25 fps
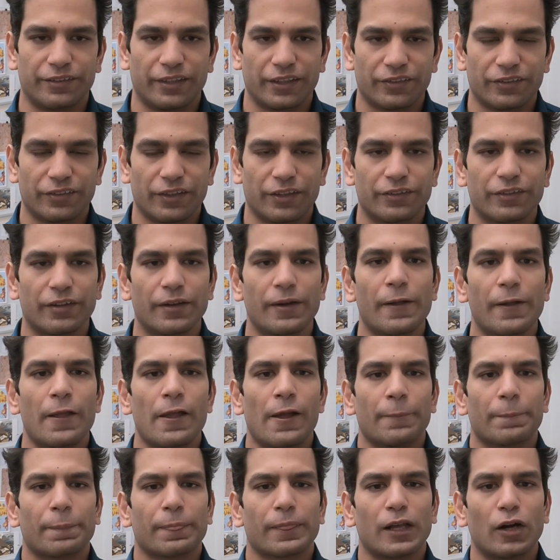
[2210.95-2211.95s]
I'm going to
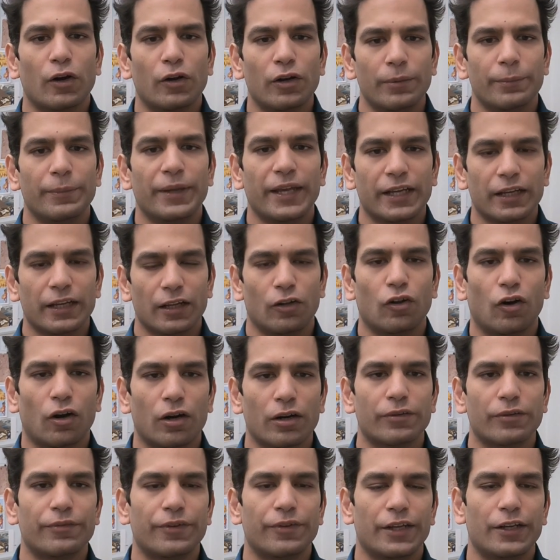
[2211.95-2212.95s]
make a longer video
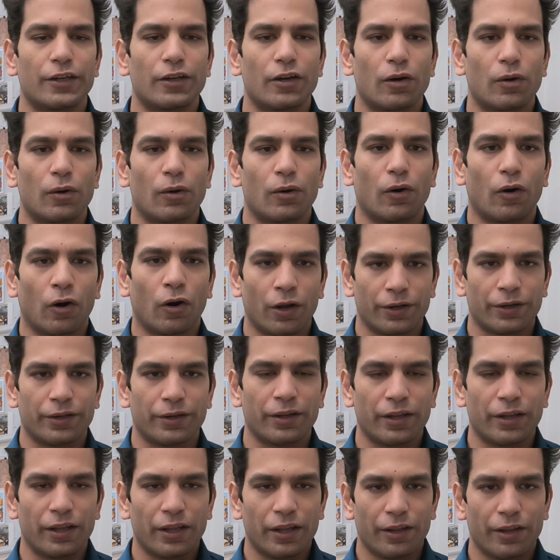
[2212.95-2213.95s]
on
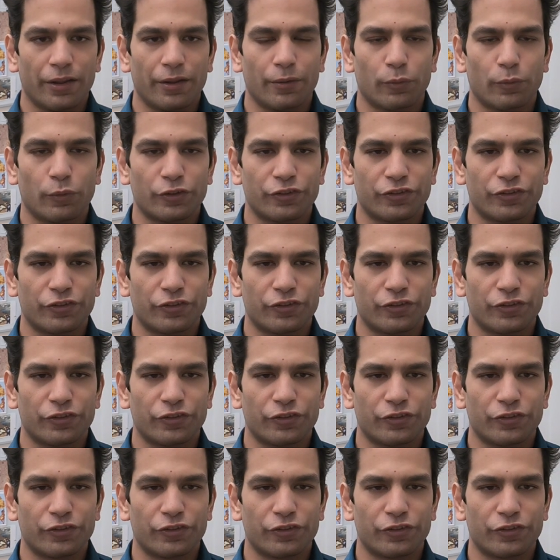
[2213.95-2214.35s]
which will